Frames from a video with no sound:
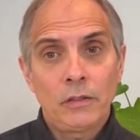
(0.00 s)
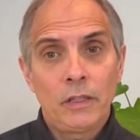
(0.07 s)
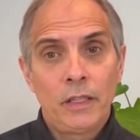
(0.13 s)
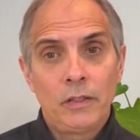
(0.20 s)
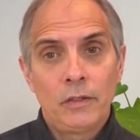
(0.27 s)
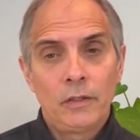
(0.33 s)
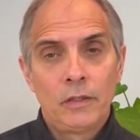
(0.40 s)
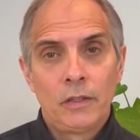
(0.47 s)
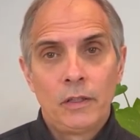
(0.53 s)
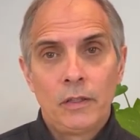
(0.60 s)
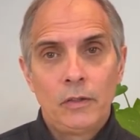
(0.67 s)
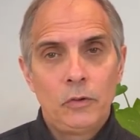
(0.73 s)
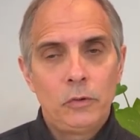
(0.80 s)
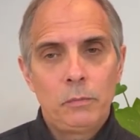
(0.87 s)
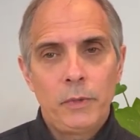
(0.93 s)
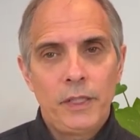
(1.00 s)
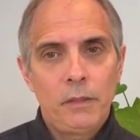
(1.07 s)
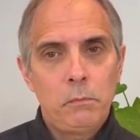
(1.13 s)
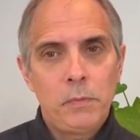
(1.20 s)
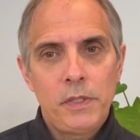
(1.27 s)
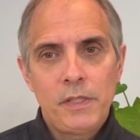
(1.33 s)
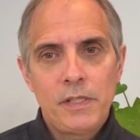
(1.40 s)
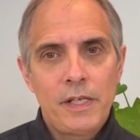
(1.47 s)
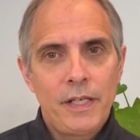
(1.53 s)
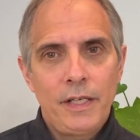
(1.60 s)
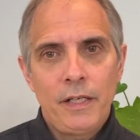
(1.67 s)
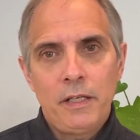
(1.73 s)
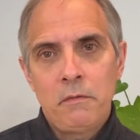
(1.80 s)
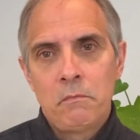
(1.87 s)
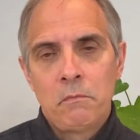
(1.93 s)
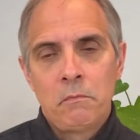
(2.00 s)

and you may be a